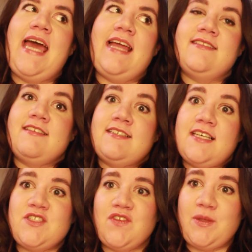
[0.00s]
and
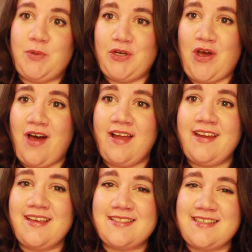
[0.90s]
successfully put
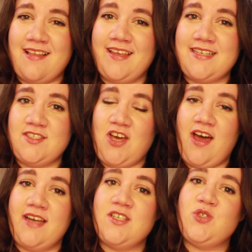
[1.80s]
on a Stella
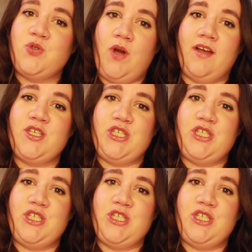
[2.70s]
Dot trunk